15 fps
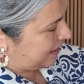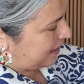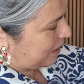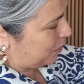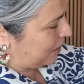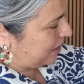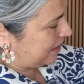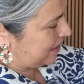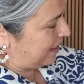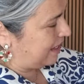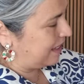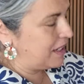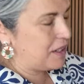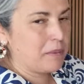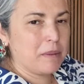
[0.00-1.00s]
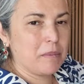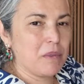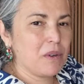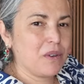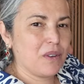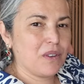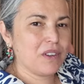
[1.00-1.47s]
These ones are a little bit
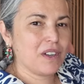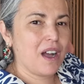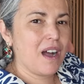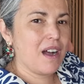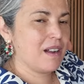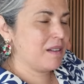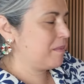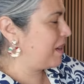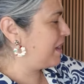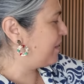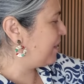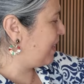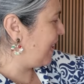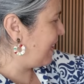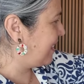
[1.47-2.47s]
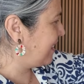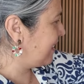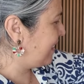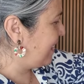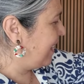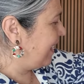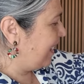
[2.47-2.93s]
more calm and relaxed.